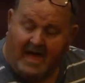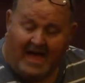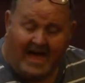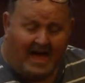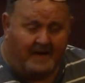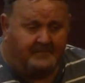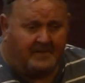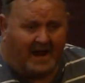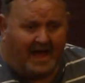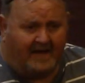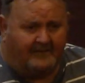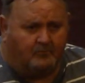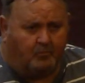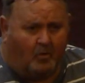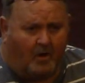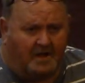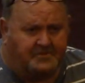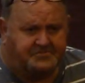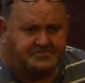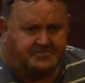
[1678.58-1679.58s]
I mean, I've
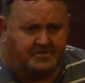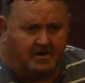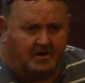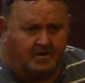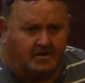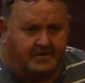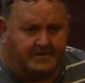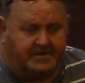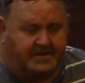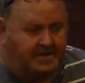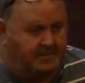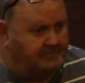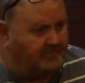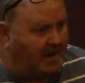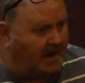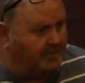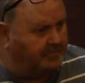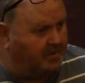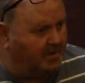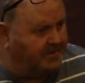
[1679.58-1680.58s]
watched the look in
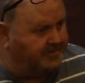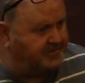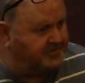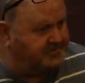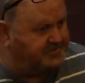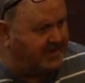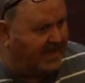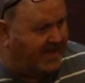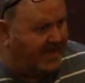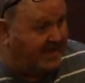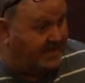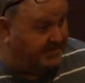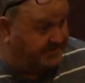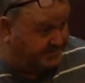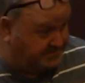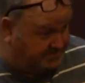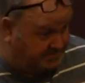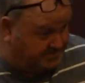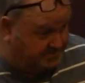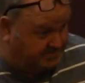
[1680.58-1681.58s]
my brother's
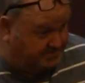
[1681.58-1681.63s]
eyes